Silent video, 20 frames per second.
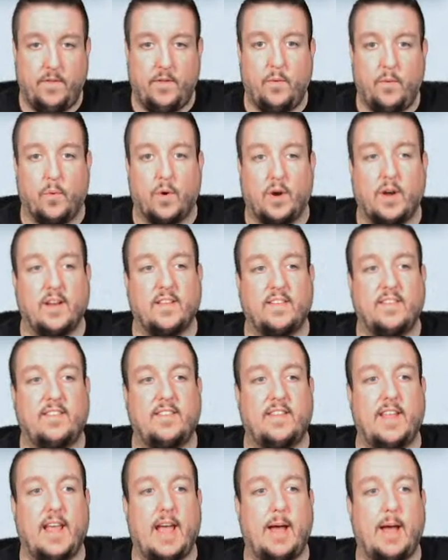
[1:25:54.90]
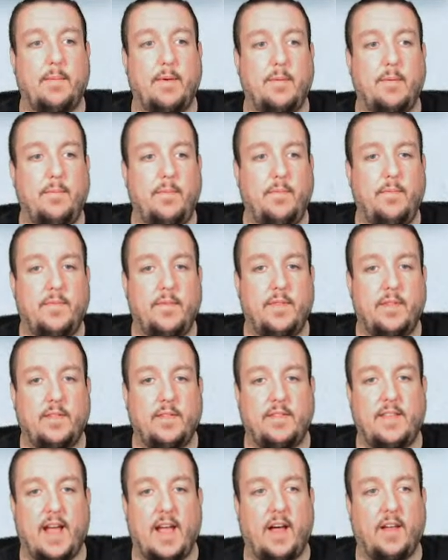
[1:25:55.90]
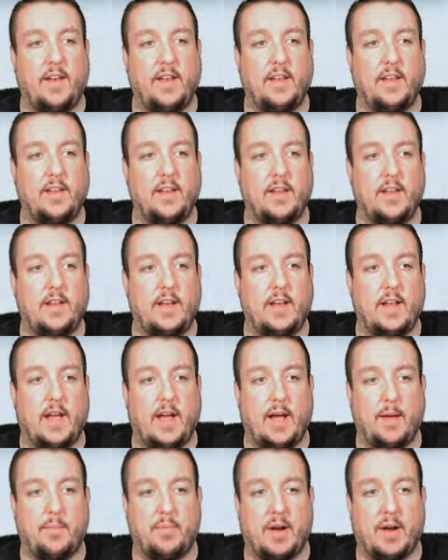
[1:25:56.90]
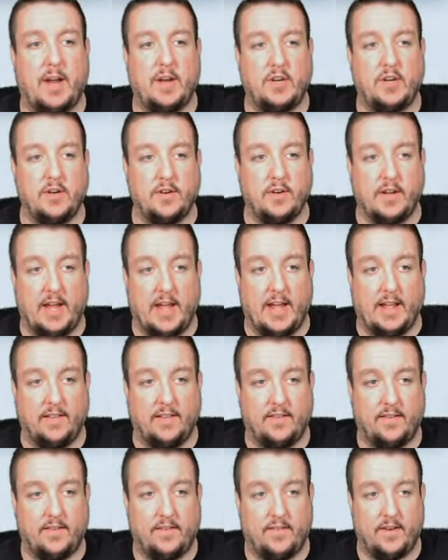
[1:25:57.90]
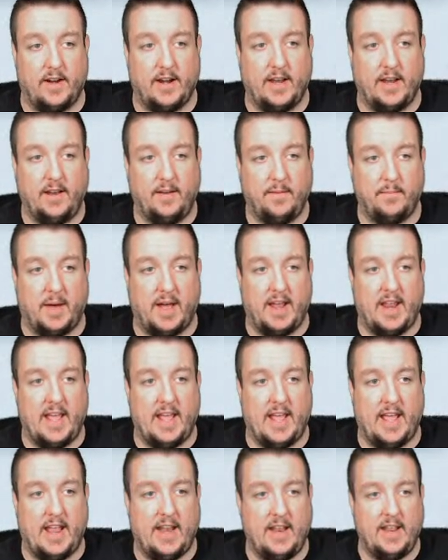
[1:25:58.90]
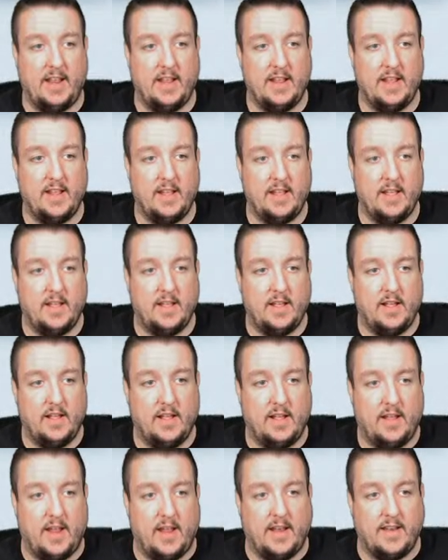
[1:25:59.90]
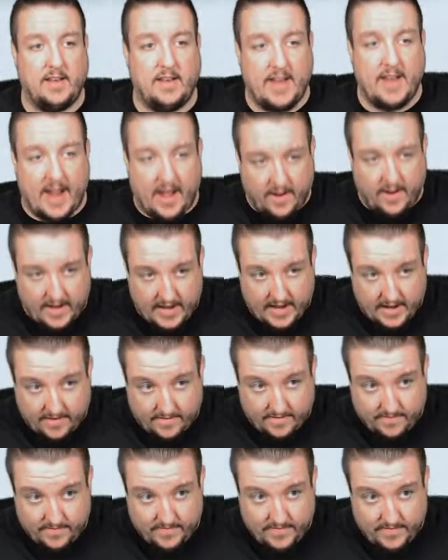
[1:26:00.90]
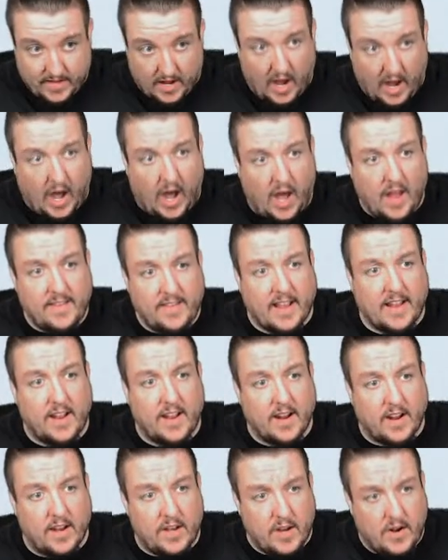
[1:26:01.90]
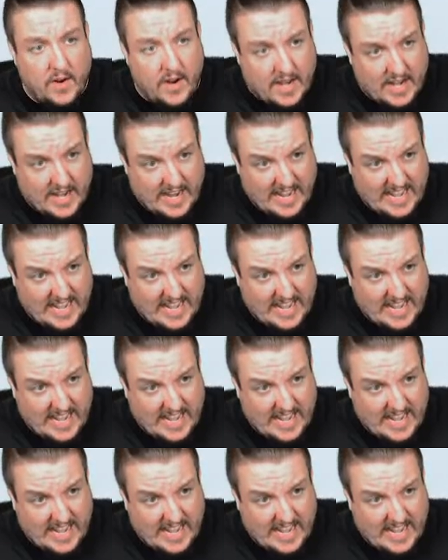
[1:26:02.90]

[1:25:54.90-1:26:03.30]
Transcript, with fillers: We're going to stab them down into the uh, prize chute, guys. Ready? By the head and down in. Oh, is that not going to do it?